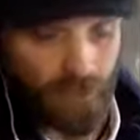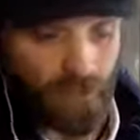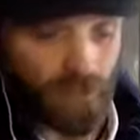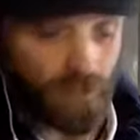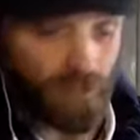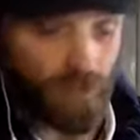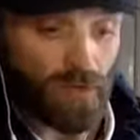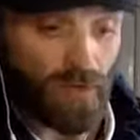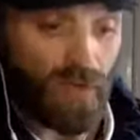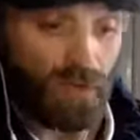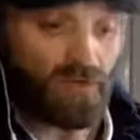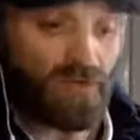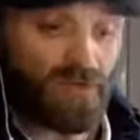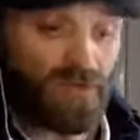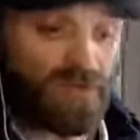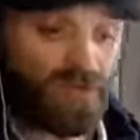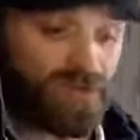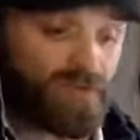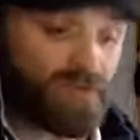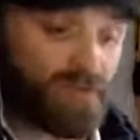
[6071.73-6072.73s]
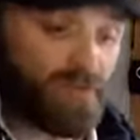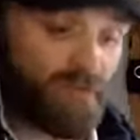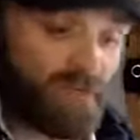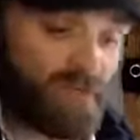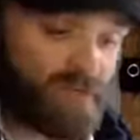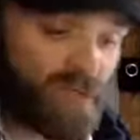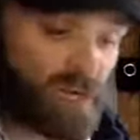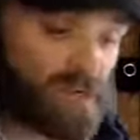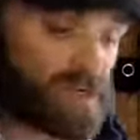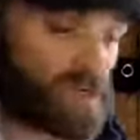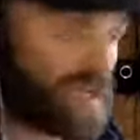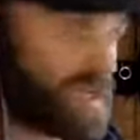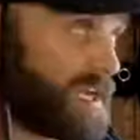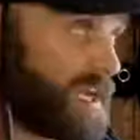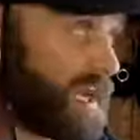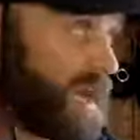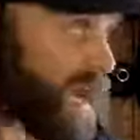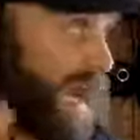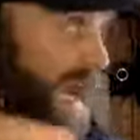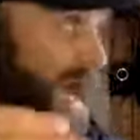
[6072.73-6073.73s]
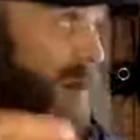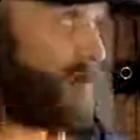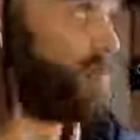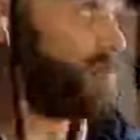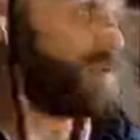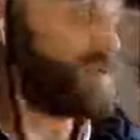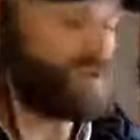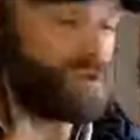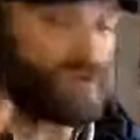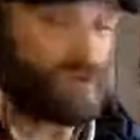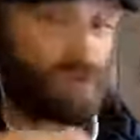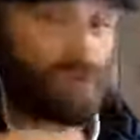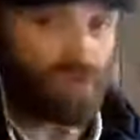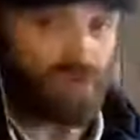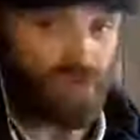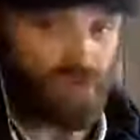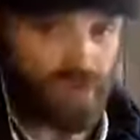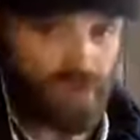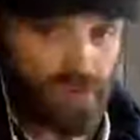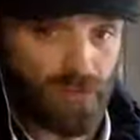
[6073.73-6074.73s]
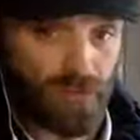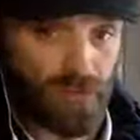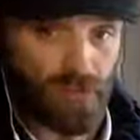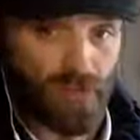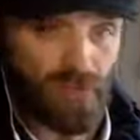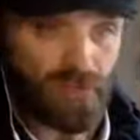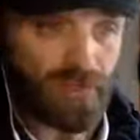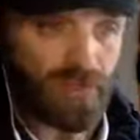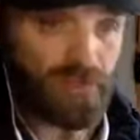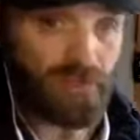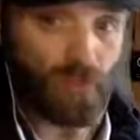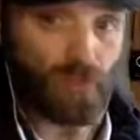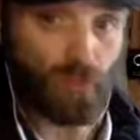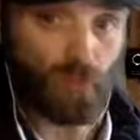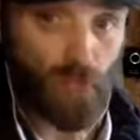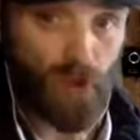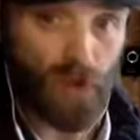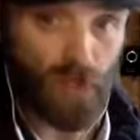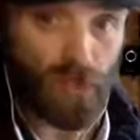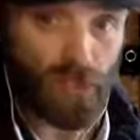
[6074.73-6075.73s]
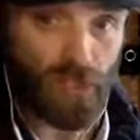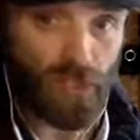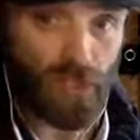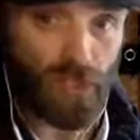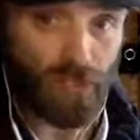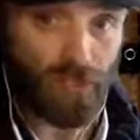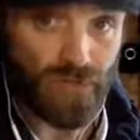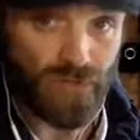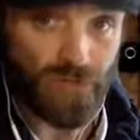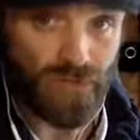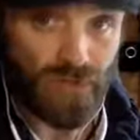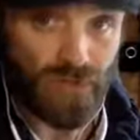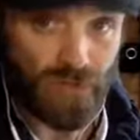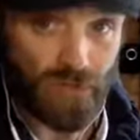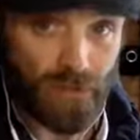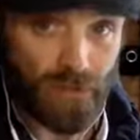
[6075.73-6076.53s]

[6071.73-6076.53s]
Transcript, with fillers: So abusive is actually abuse, which means the wrong use.